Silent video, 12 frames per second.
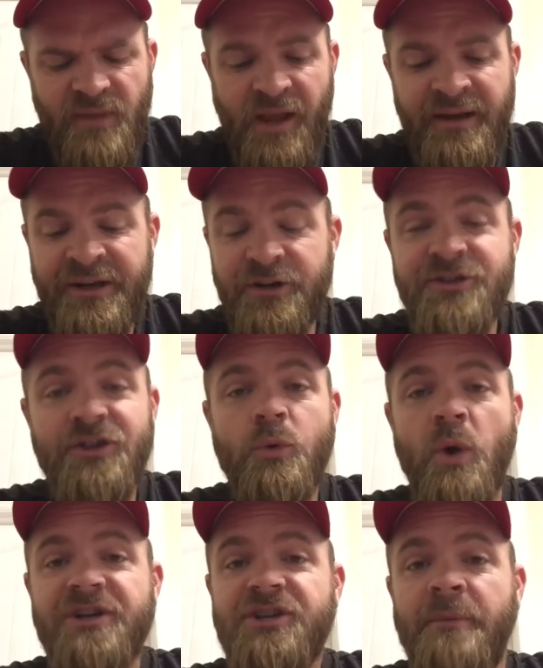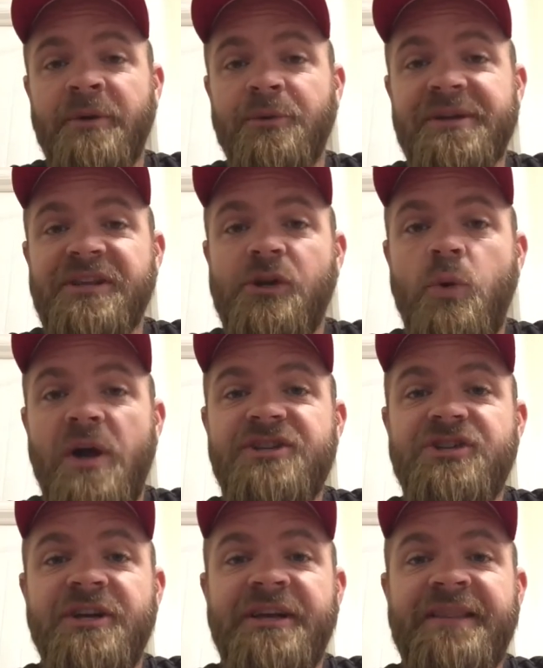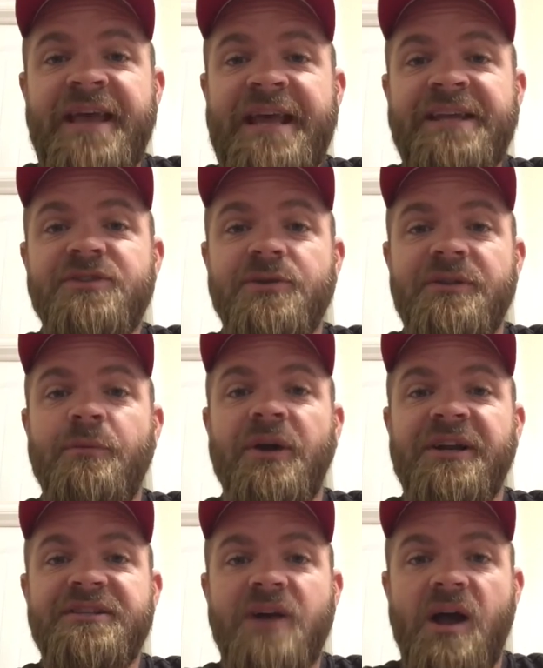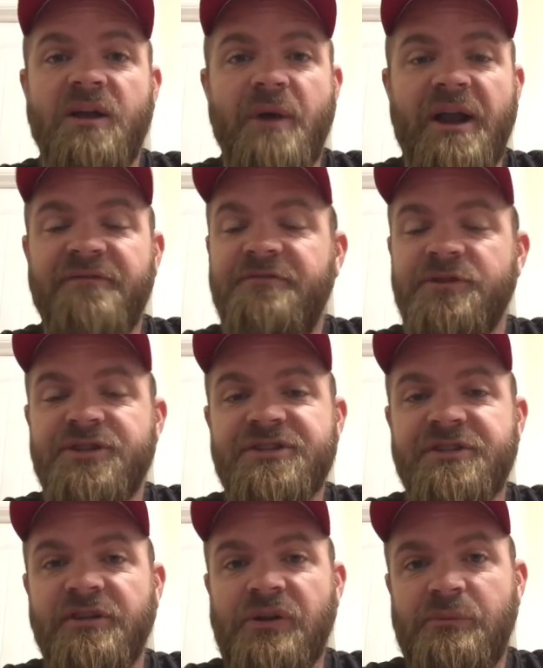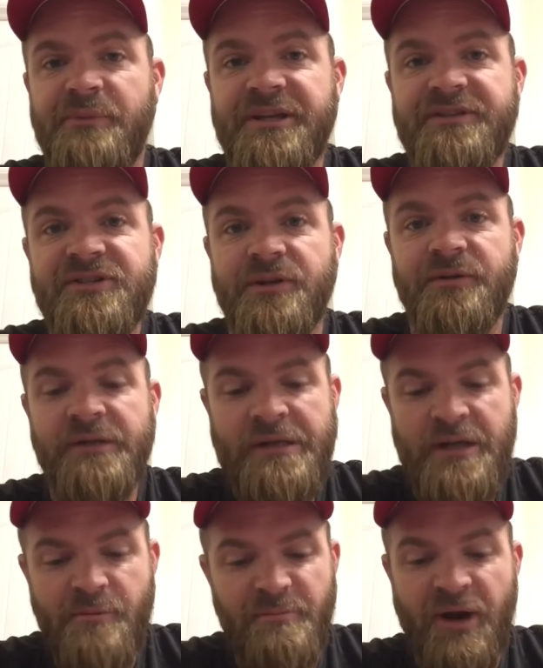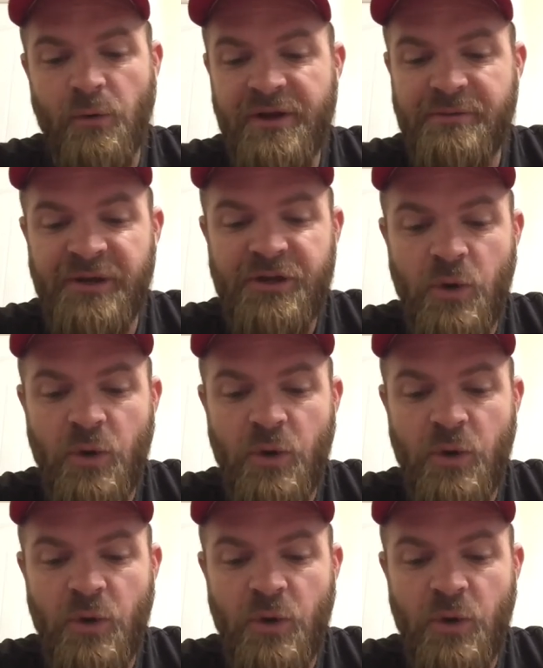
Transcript: And here's the question. I'm going to read the question and the answer, and then we're going to talk about it for just a little bit. So bear with me.